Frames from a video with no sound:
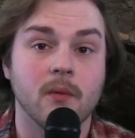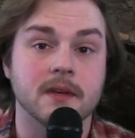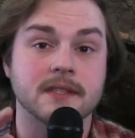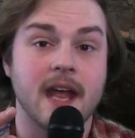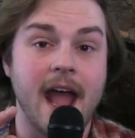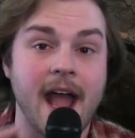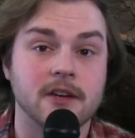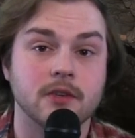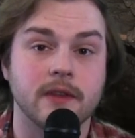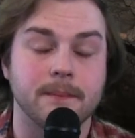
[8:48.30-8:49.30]
was
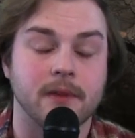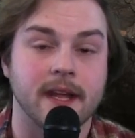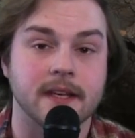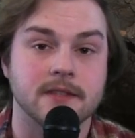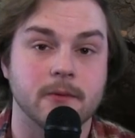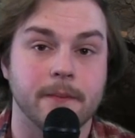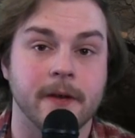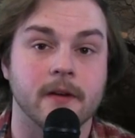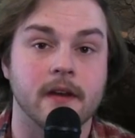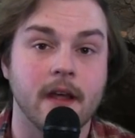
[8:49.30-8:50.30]
actually planned to
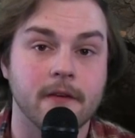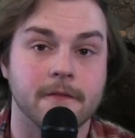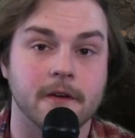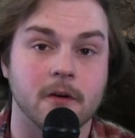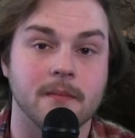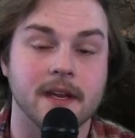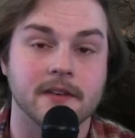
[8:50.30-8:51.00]
appear in another film